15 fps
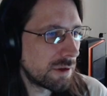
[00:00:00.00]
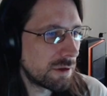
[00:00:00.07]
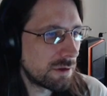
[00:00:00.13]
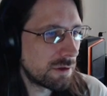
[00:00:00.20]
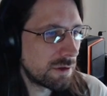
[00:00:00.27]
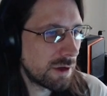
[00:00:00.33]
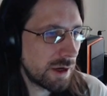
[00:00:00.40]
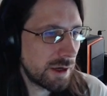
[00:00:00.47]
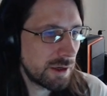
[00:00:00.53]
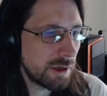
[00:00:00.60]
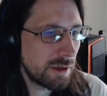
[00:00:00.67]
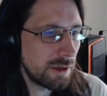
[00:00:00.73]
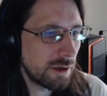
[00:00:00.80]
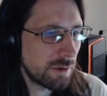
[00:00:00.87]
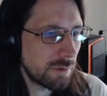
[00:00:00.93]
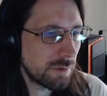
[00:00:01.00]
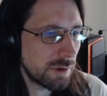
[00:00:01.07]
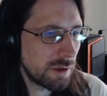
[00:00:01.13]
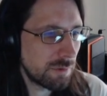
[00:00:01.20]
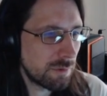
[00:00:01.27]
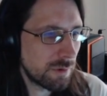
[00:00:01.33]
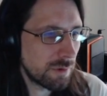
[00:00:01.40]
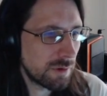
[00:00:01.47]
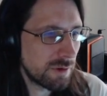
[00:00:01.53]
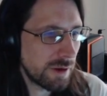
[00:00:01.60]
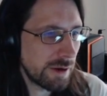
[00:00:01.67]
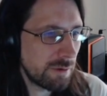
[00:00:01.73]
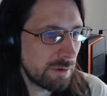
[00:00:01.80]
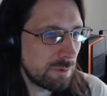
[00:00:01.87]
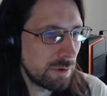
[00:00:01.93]
a dot, and now we can get rid of
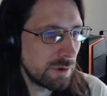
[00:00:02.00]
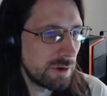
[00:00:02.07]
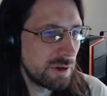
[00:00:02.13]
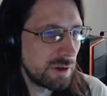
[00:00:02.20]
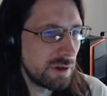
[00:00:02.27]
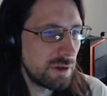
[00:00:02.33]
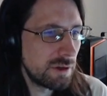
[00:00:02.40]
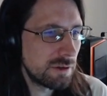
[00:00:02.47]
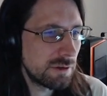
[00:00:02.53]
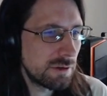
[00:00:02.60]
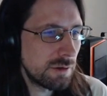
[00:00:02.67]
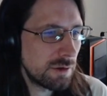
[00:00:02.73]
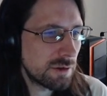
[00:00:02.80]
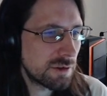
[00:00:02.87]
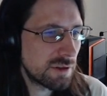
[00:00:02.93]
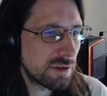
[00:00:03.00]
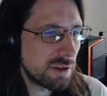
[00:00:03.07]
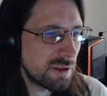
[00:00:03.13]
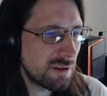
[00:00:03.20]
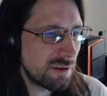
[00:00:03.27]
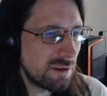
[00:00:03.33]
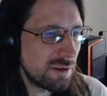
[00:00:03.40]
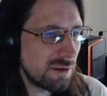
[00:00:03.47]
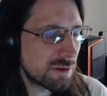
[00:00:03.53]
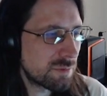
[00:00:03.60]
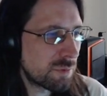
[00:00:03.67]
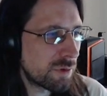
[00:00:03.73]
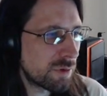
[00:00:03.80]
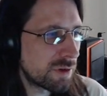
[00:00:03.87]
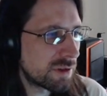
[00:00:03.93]
that word. So it looks, it looks
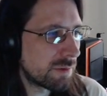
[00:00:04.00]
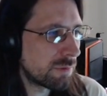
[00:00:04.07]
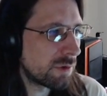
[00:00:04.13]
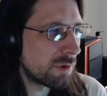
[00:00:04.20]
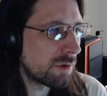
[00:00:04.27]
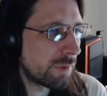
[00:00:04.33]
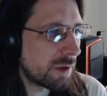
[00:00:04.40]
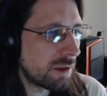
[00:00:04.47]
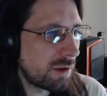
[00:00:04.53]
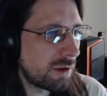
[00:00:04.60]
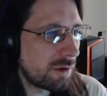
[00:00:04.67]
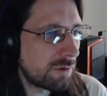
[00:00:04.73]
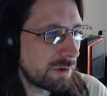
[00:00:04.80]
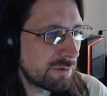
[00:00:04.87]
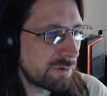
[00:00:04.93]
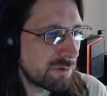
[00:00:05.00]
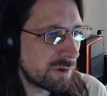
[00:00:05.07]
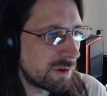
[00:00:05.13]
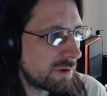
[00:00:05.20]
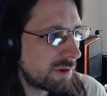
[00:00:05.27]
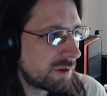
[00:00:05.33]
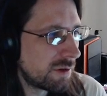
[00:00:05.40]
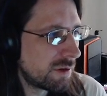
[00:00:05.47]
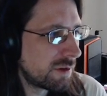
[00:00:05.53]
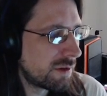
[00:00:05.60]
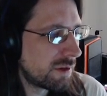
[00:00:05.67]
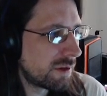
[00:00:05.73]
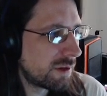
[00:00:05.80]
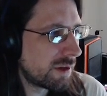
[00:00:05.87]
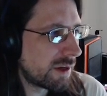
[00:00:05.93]
pretty similar, but a little different.
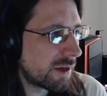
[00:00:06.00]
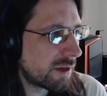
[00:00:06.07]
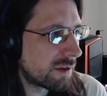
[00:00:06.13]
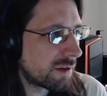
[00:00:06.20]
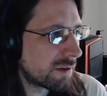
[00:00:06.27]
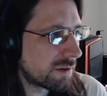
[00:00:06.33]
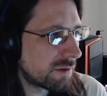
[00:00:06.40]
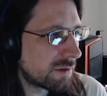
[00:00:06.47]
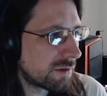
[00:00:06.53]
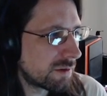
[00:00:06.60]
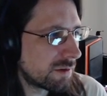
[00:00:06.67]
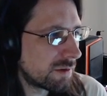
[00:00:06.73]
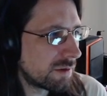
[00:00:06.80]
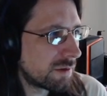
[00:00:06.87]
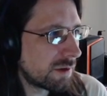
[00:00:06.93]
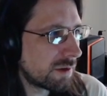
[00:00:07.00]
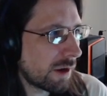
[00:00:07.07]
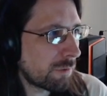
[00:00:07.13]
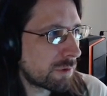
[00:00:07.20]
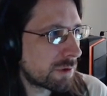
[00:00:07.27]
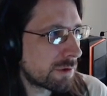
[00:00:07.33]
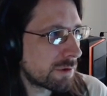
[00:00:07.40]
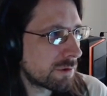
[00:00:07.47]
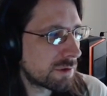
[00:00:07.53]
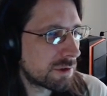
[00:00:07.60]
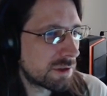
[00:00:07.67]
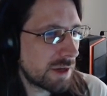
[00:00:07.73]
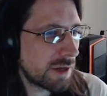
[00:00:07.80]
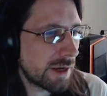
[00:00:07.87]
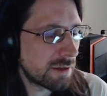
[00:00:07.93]
And it returns a
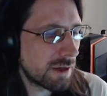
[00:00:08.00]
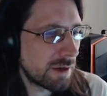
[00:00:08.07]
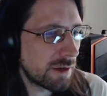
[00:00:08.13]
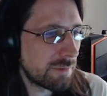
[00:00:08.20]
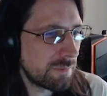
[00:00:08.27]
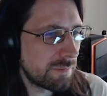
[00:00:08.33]
stat type,